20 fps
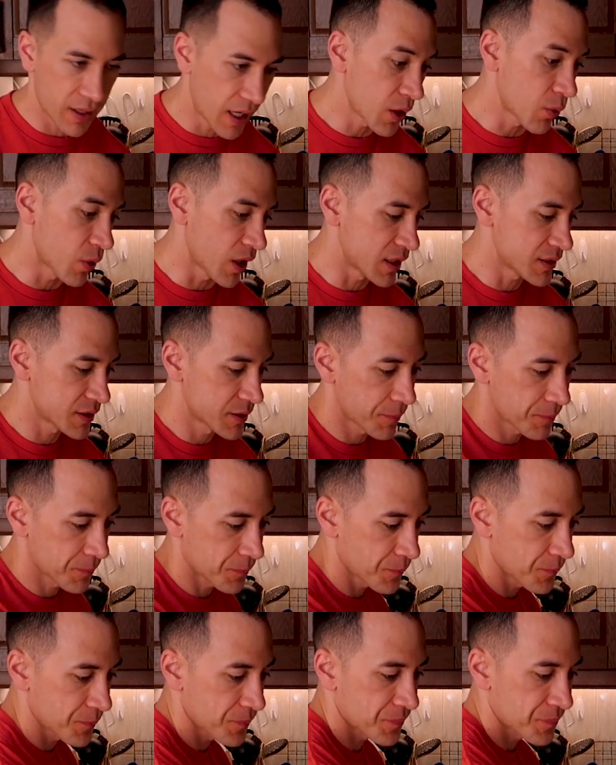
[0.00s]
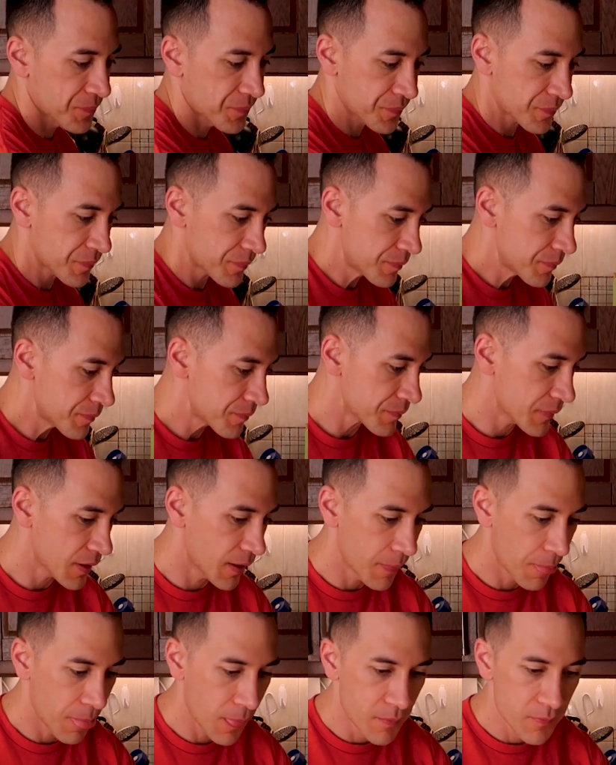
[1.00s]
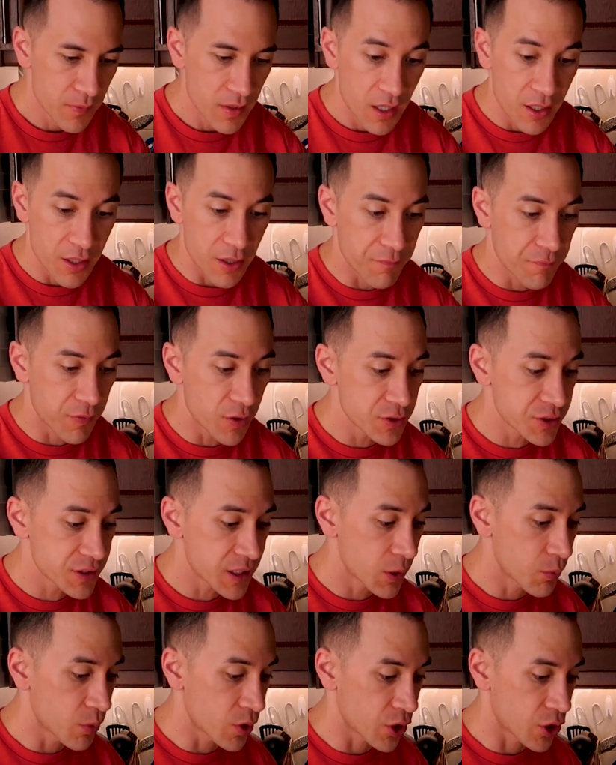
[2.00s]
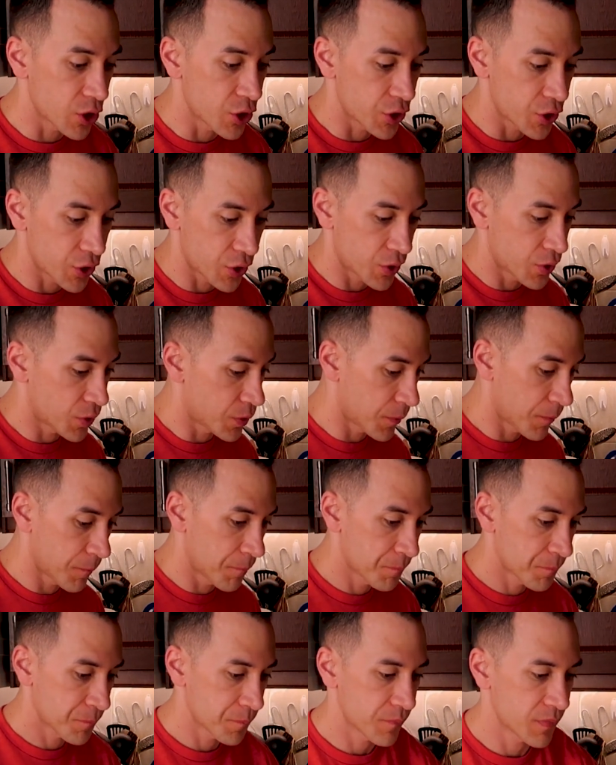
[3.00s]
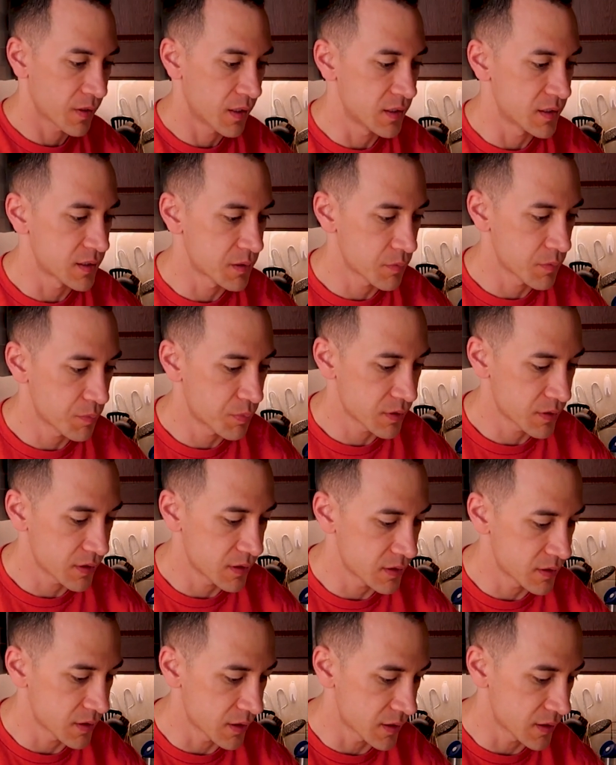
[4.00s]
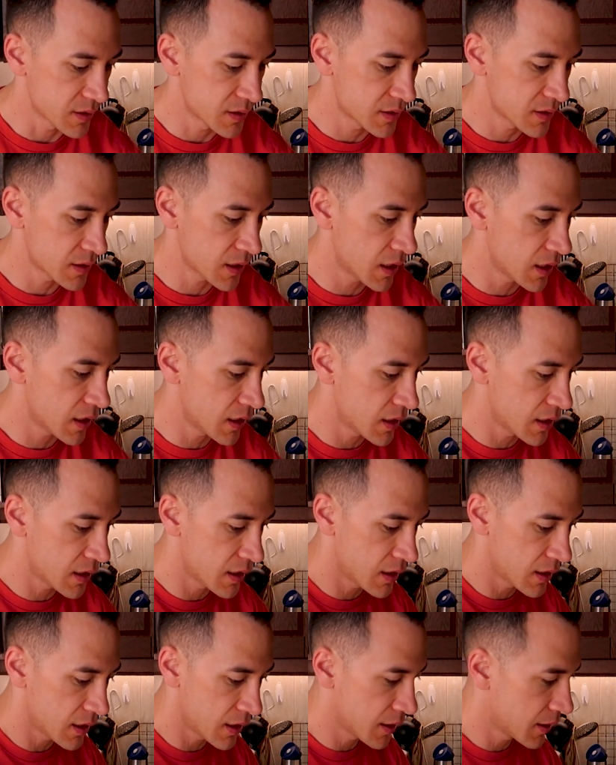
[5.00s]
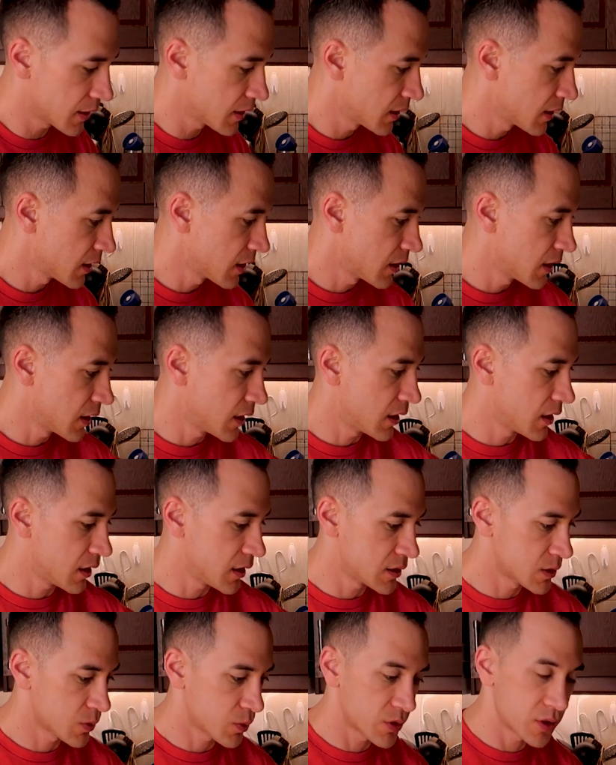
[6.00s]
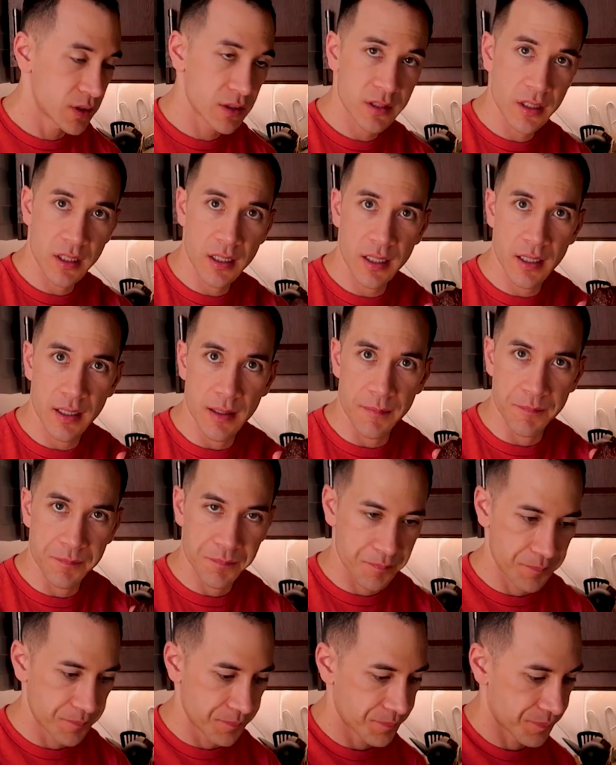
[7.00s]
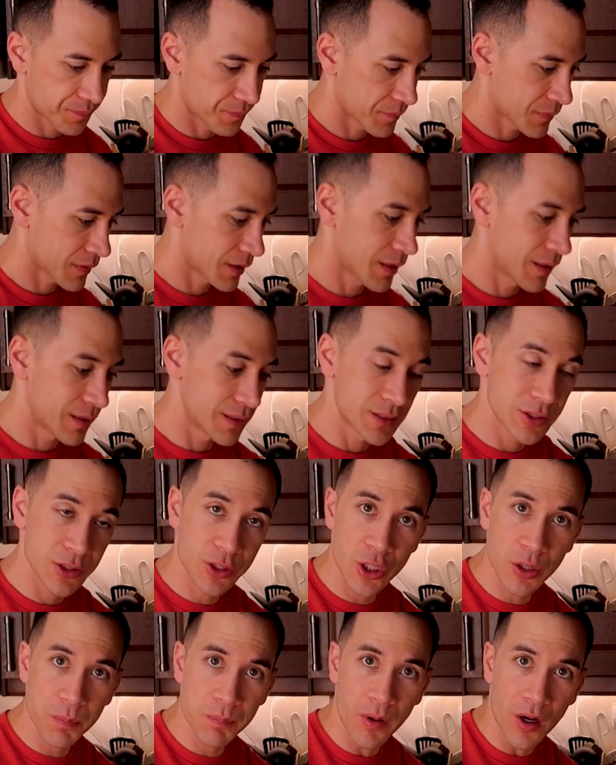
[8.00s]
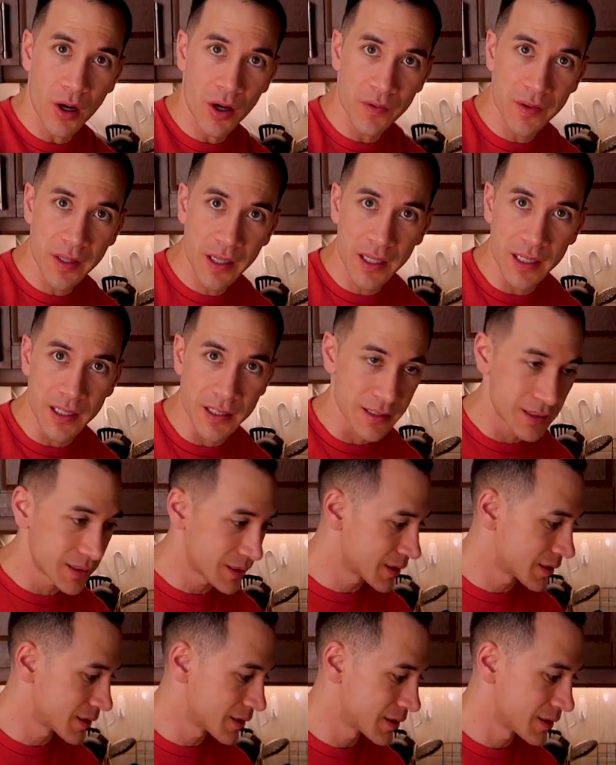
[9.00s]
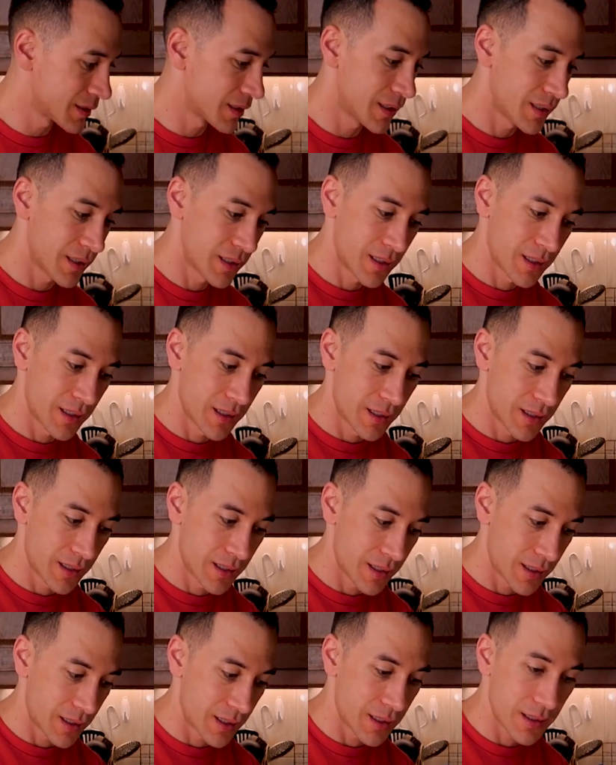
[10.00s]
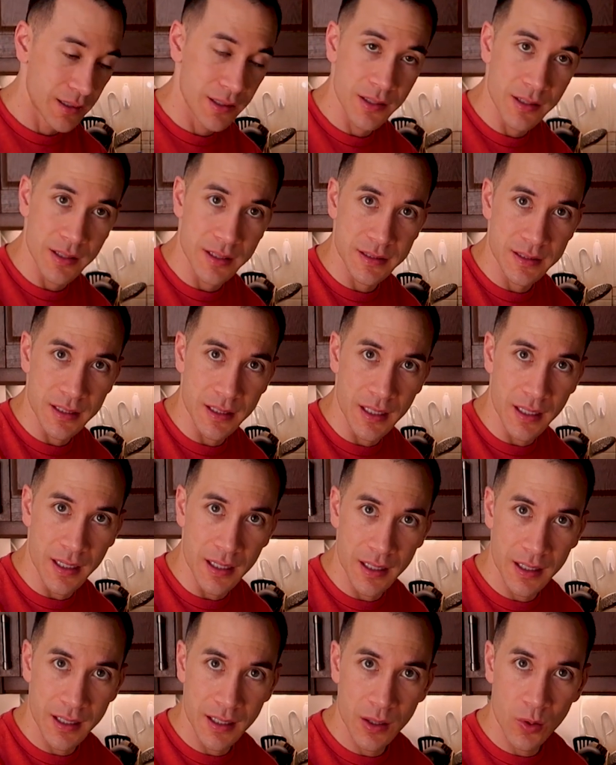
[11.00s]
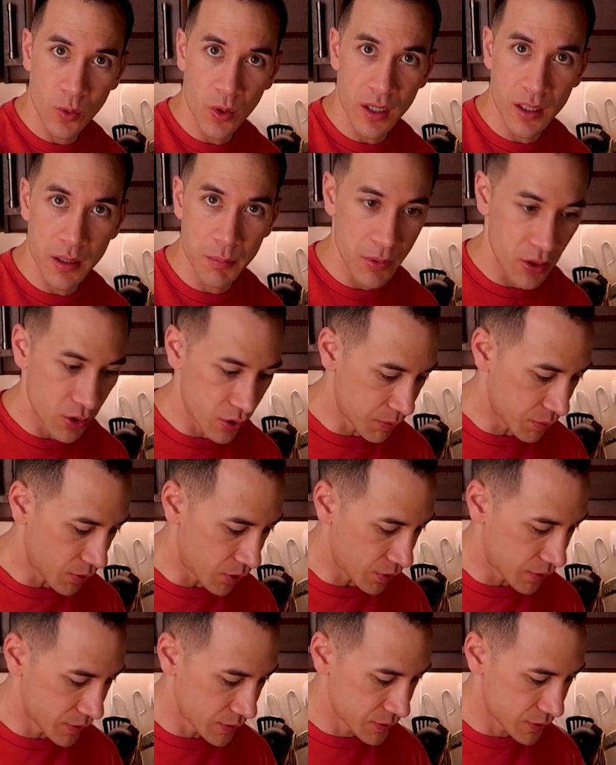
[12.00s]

Anyways, the first thing we're gonna do is, let me put these on the side, is we're just gonna scoop all these into this guacamole bowl.